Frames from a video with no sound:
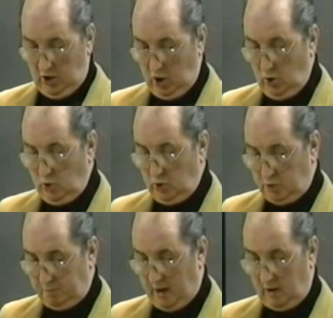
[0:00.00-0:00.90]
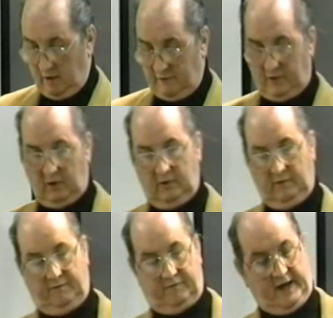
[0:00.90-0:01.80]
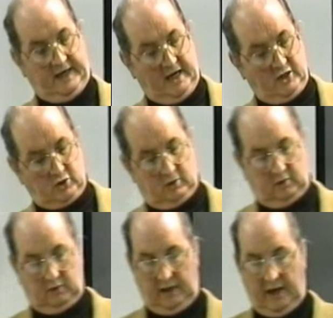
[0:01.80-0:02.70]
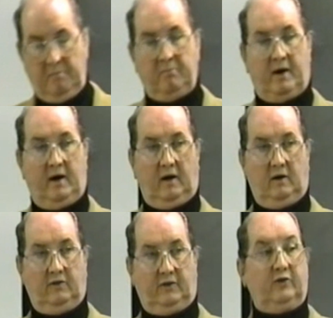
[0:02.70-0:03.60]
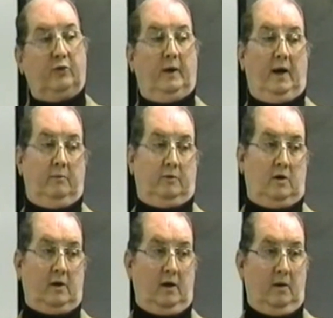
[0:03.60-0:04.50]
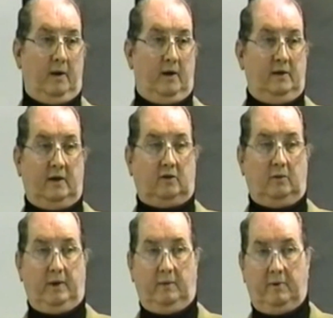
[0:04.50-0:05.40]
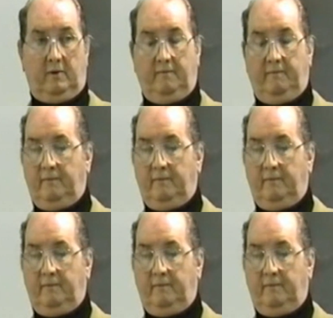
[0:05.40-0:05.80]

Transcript: Huge, powerful financial empires. That's what I'm talking about, not the people.